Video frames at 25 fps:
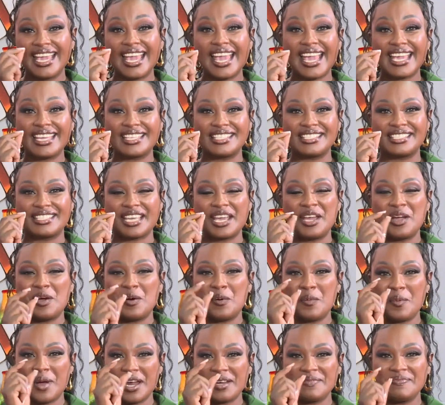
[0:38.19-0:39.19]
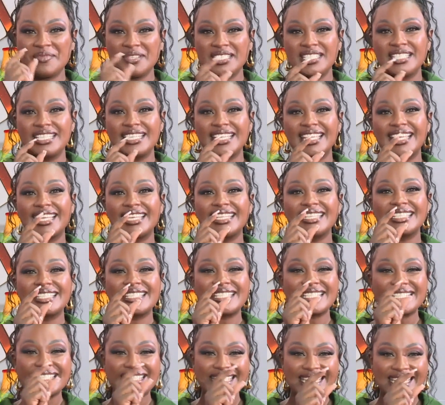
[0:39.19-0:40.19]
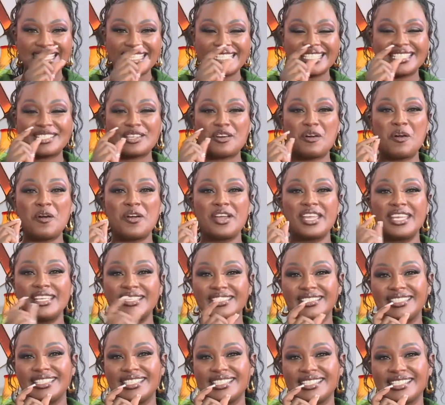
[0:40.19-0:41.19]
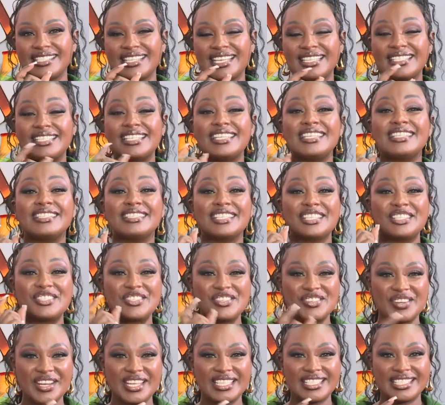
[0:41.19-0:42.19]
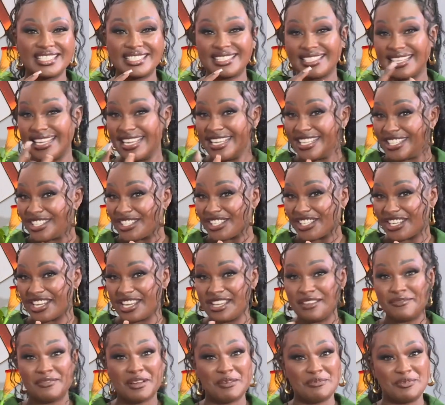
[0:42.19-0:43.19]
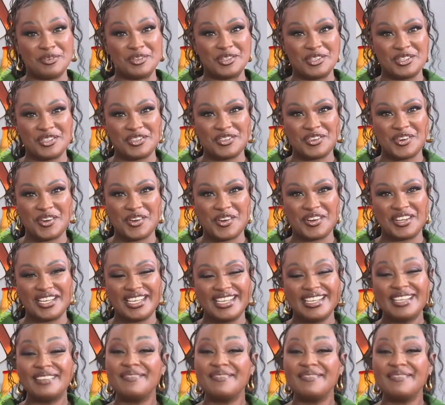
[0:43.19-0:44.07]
as one particular disease or illness that is addressed each year, if I'm not wrong.